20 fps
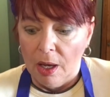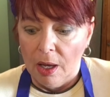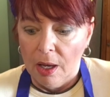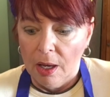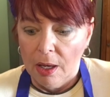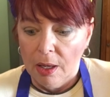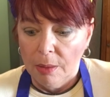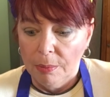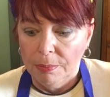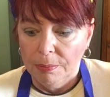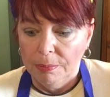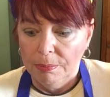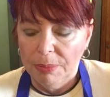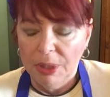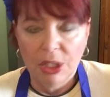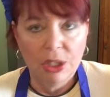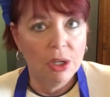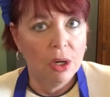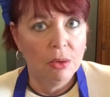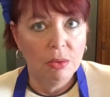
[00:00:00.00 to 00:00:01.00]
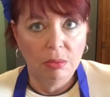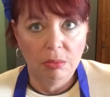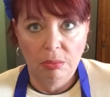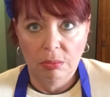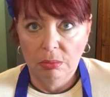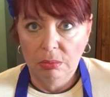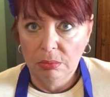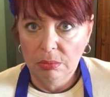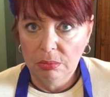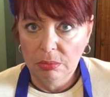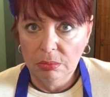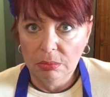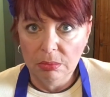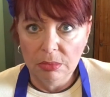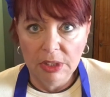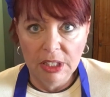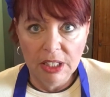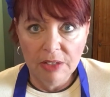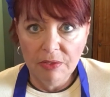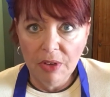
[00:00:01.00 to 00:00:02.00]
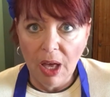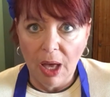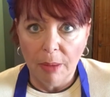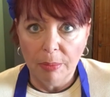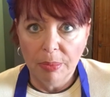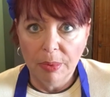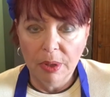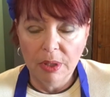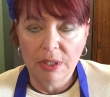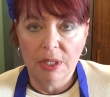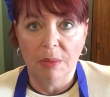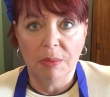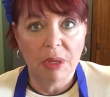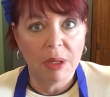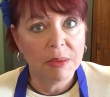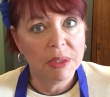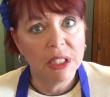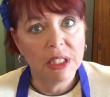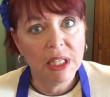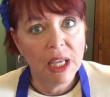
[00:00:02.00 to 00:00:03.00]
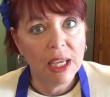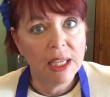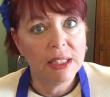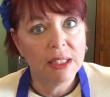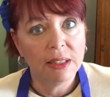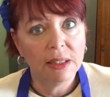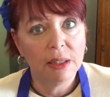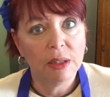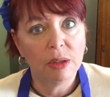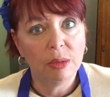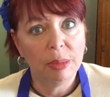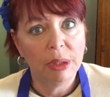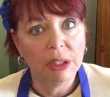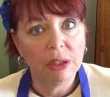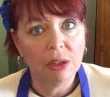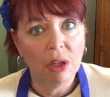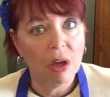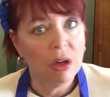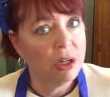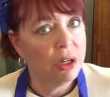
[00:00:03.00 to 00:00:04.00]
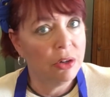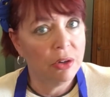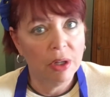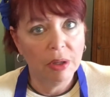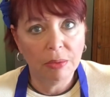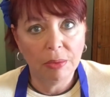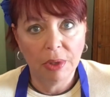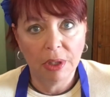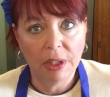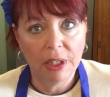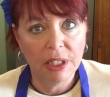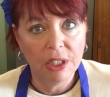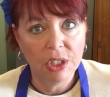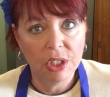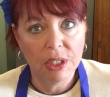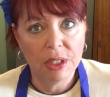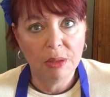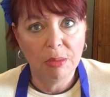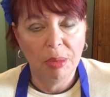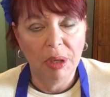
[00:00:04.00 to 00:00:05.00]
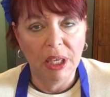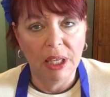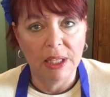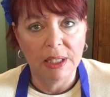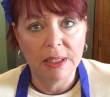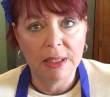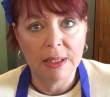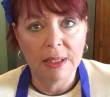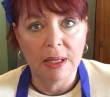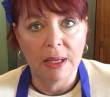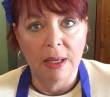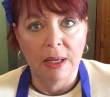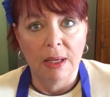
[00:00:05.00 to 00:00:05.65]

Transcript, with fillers: Uh, but don't give up. Sometimes it takes a little bit longer. It really just depends.